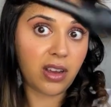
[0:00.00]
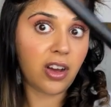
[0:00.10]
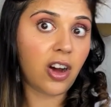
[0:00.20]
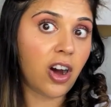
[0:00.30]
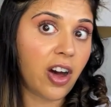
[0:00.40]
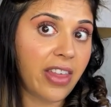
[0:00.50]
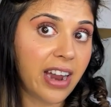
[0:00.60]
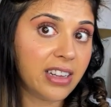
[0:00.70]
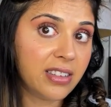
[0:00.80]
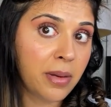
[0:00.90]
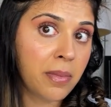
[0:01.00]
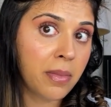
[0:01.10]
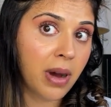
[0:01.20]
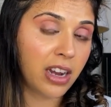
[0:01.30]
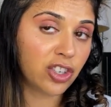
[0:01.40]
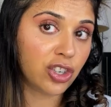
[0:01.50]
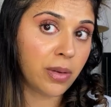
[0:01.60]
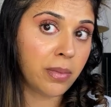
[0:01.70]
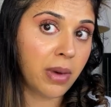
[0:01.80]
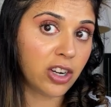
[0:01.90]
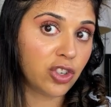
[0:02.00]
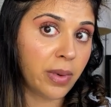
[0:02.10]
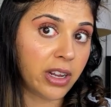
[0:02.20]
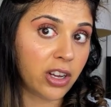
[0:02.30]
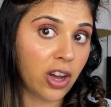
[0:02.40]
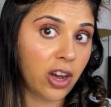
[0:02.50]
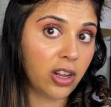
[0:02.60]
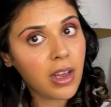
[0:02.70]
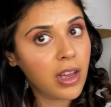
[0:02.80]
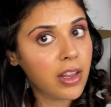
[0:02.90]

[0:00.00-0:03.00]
Oh, that is a much, much better curl.